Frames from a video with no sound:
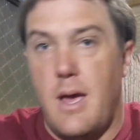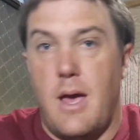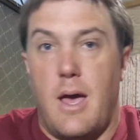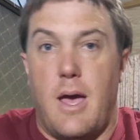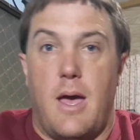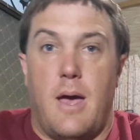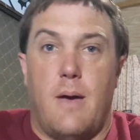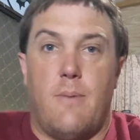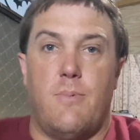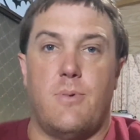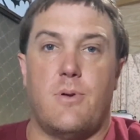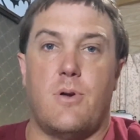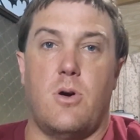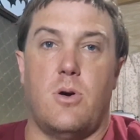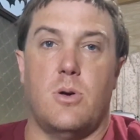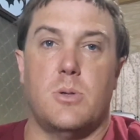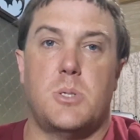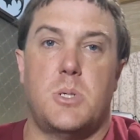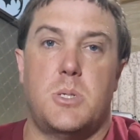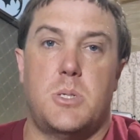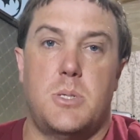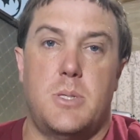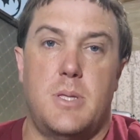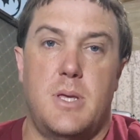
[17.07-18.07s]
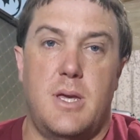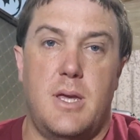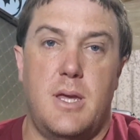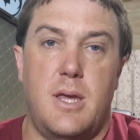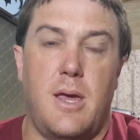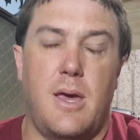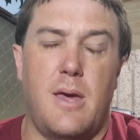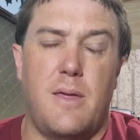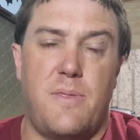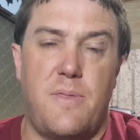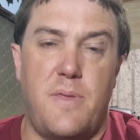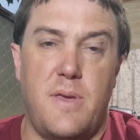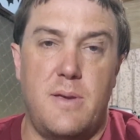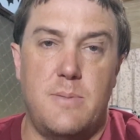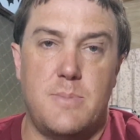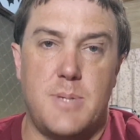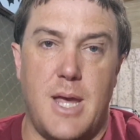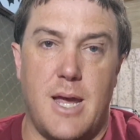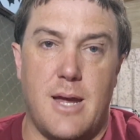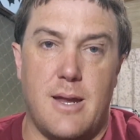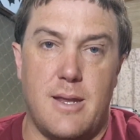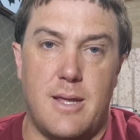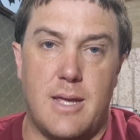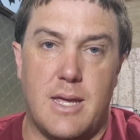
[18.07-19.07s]
We've got the
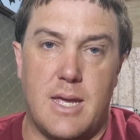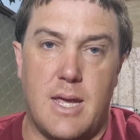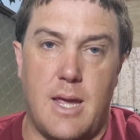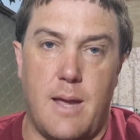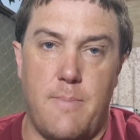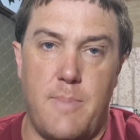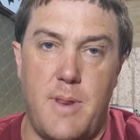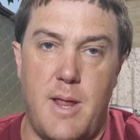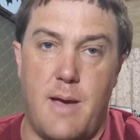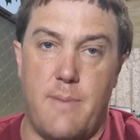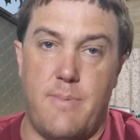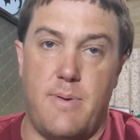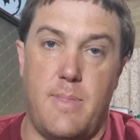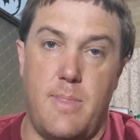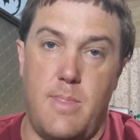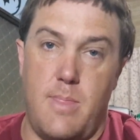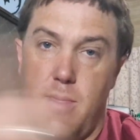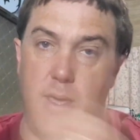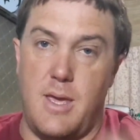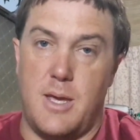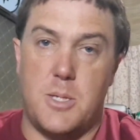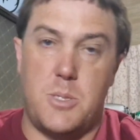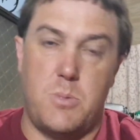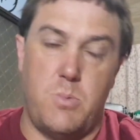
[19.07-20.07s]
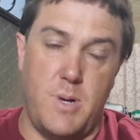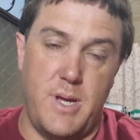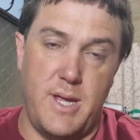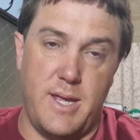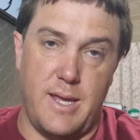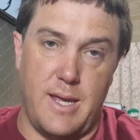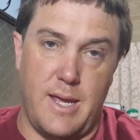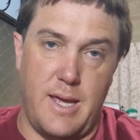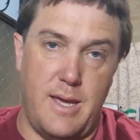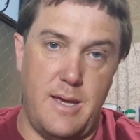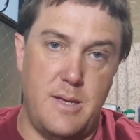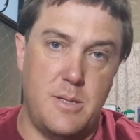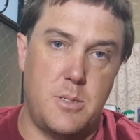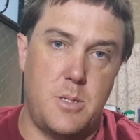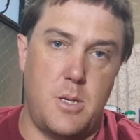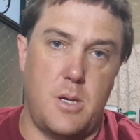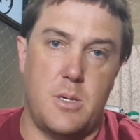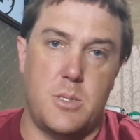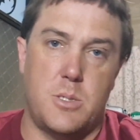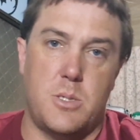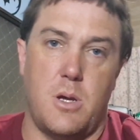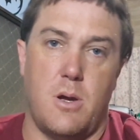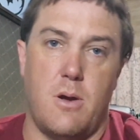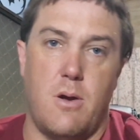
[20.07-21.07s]
Thieves Alley coming up next weekend,
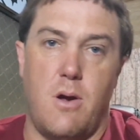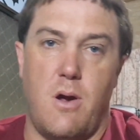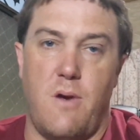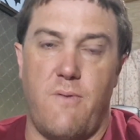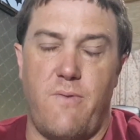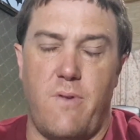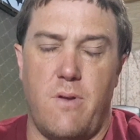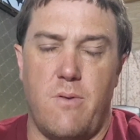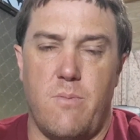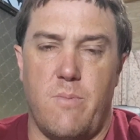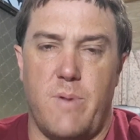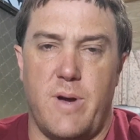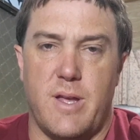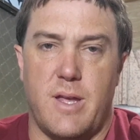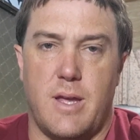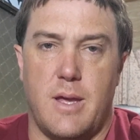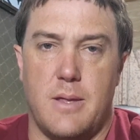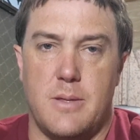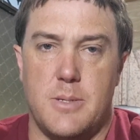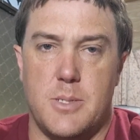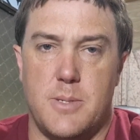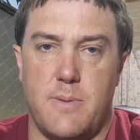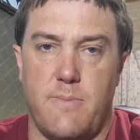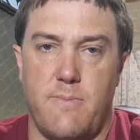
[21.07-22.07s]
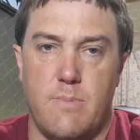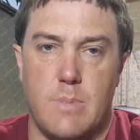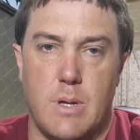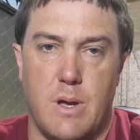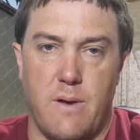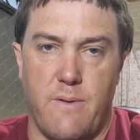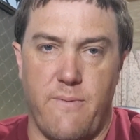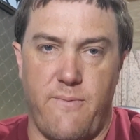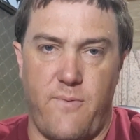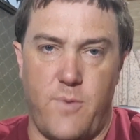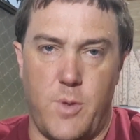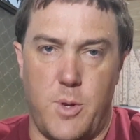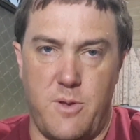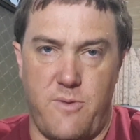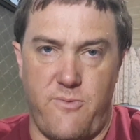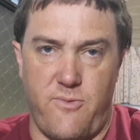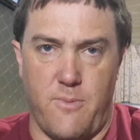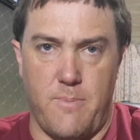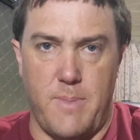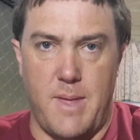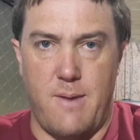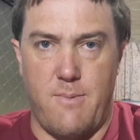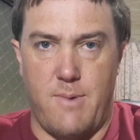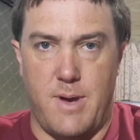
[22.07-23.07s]
so hopefully we might get some footage
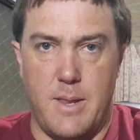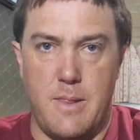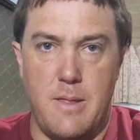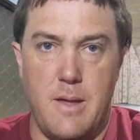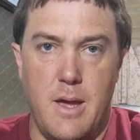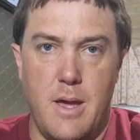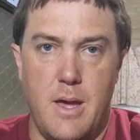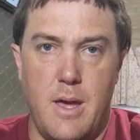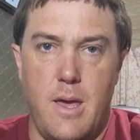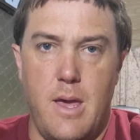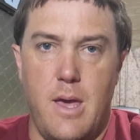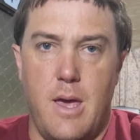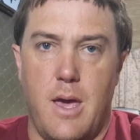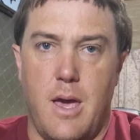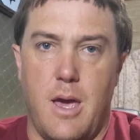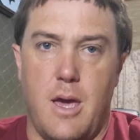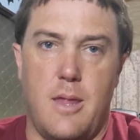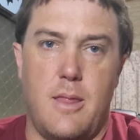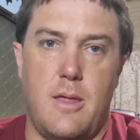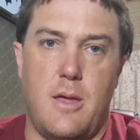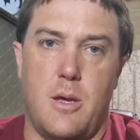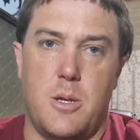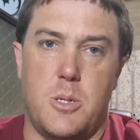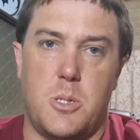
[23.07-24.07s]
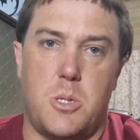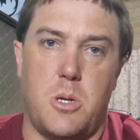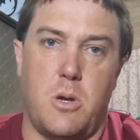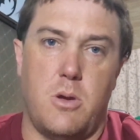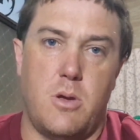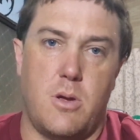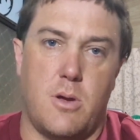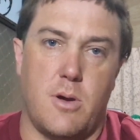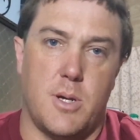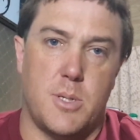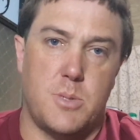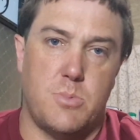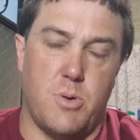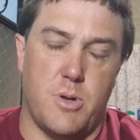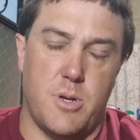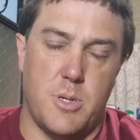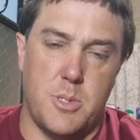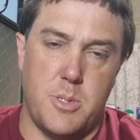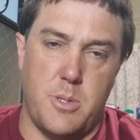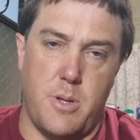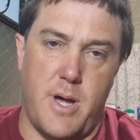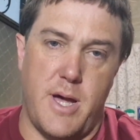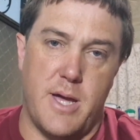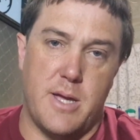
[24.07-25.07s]
from that one and show you guys what
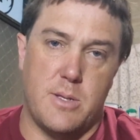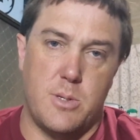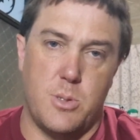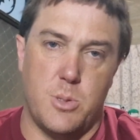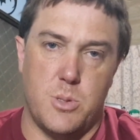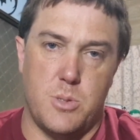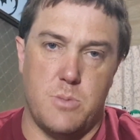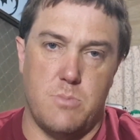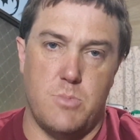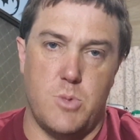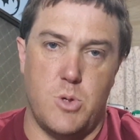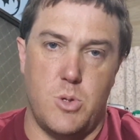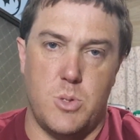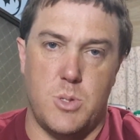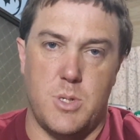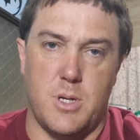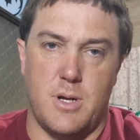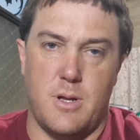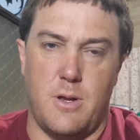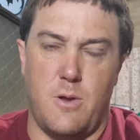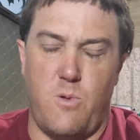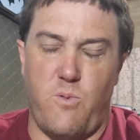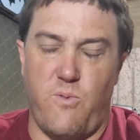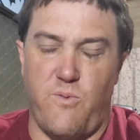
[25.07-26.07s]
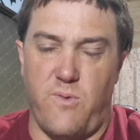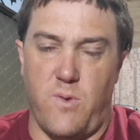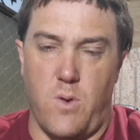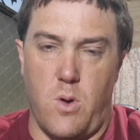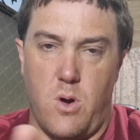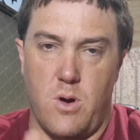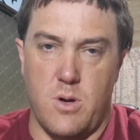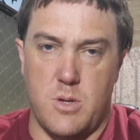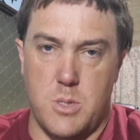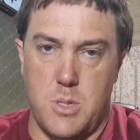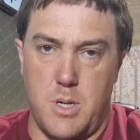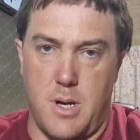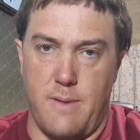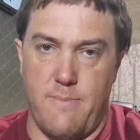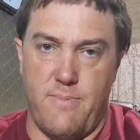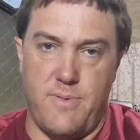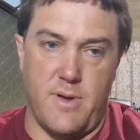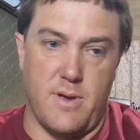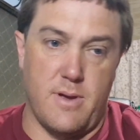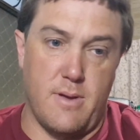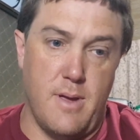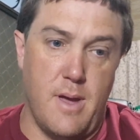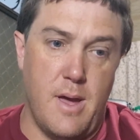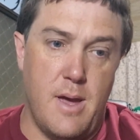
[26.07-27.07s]
it's like, do some music, a little vlog type
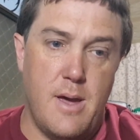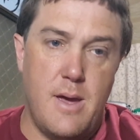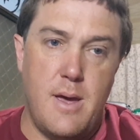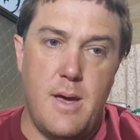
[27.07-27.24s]
thing.